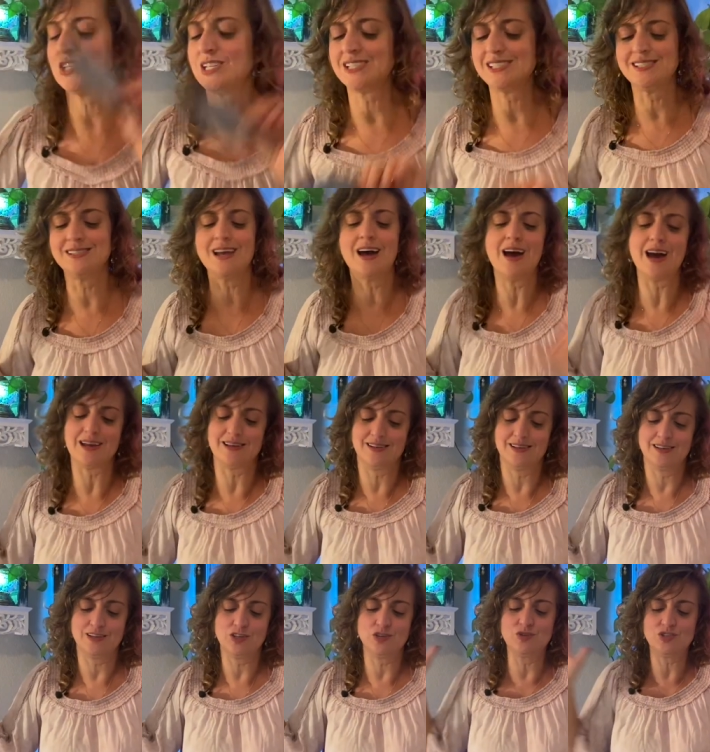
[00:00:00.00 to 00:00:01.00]
It's
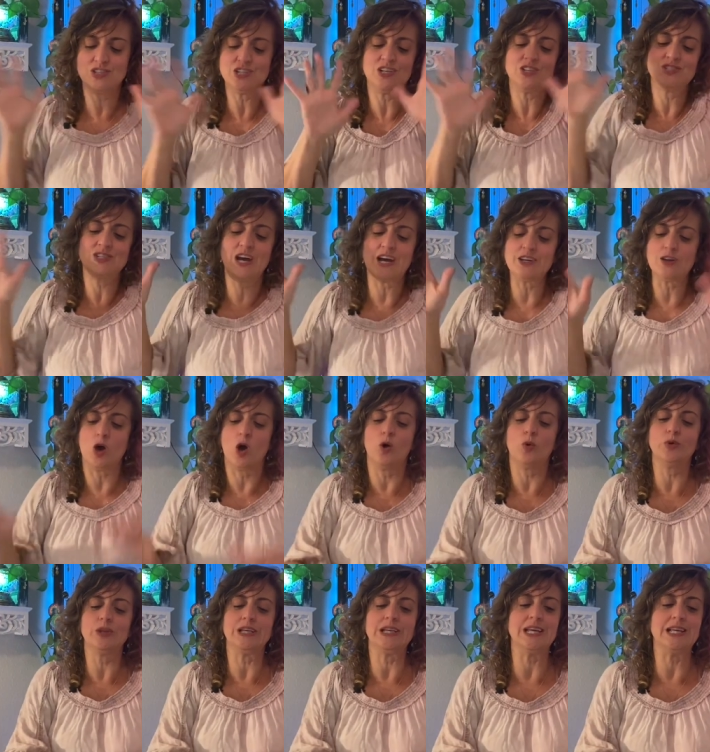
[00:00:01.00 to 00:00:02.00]
done. You, you're done
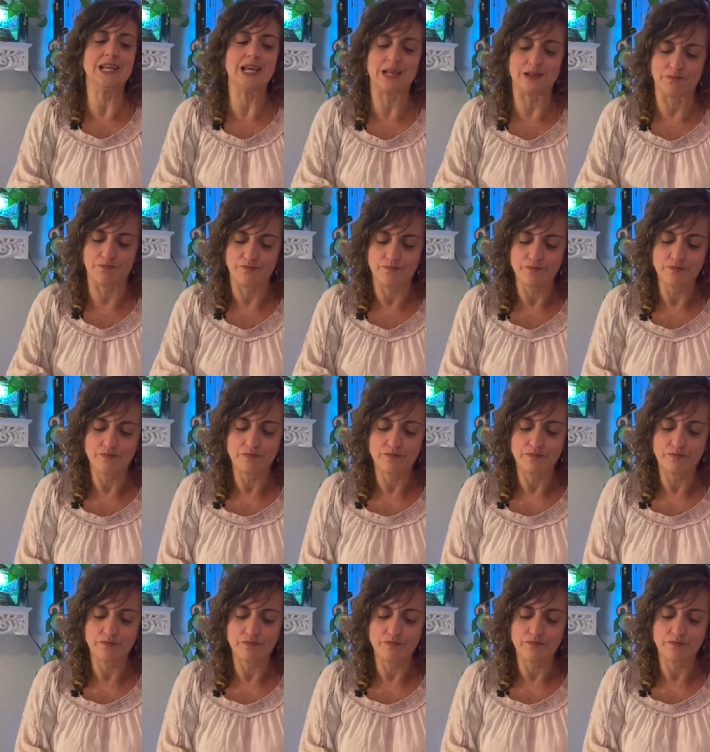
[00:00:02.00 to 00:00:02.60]
holding it in.